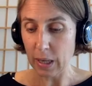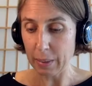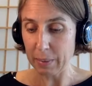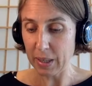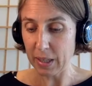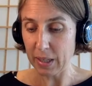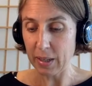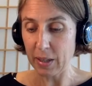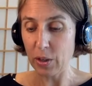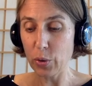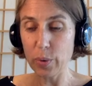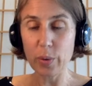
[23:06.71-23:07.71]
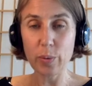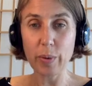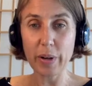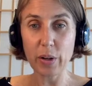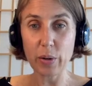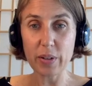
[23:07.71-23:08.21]
I mean, who wouldn't
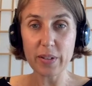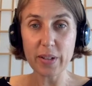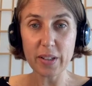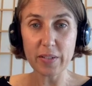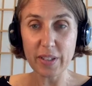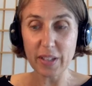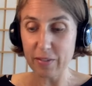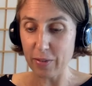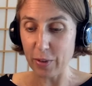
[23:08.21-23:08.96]
want to go to Tel Aviv